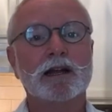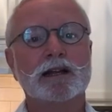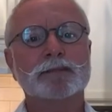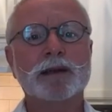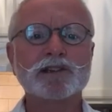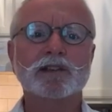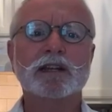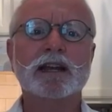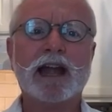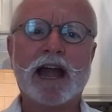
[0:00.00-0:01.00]

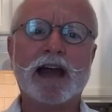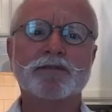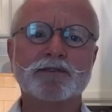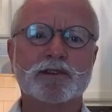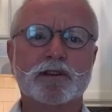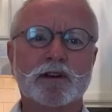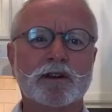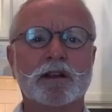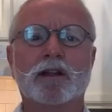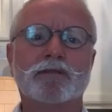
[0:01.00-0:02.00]
especially
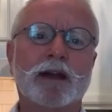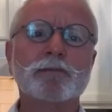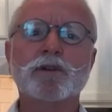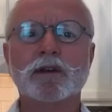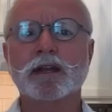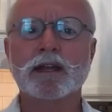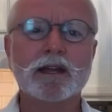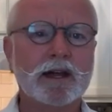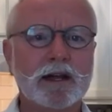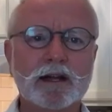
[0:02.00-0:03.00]
after, if I'm
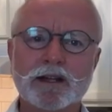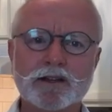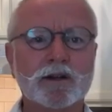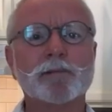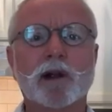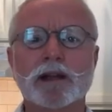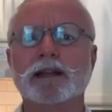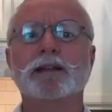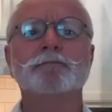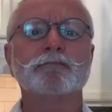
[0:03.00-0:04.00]
cooking a dinner
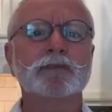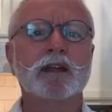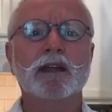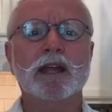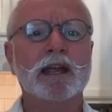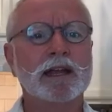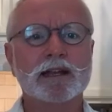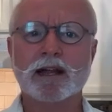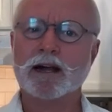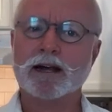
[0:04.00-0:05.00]
party
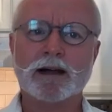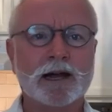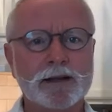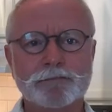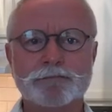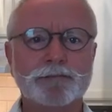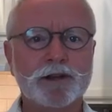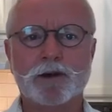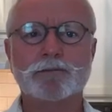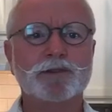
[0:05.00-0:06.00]
and I'm,
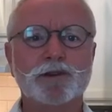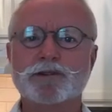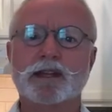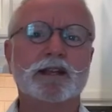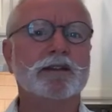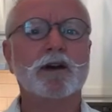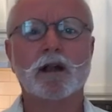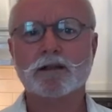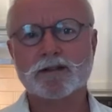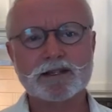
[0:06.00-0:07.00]
using
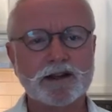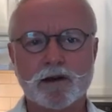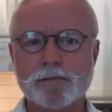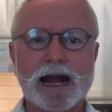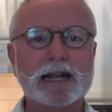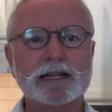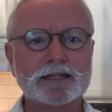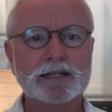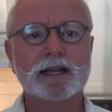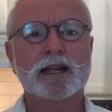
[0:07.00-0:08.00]
all of these
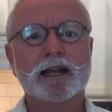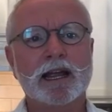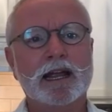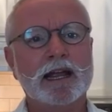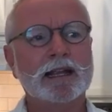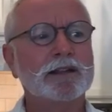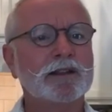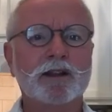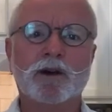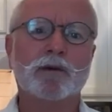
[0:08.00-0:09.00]
aromatics, and
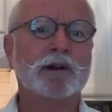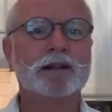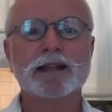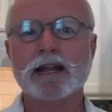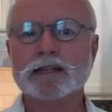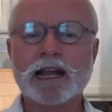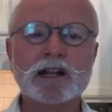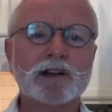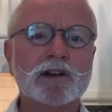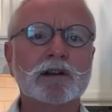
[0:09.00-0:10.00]
a day
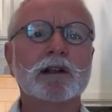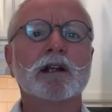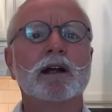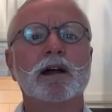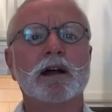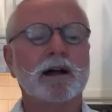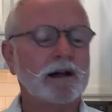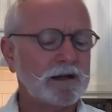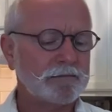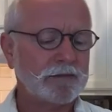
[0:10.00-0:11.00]
later
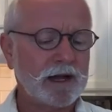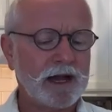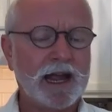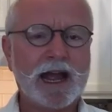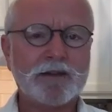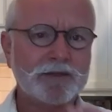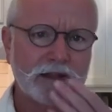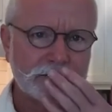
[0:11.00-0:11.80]
I have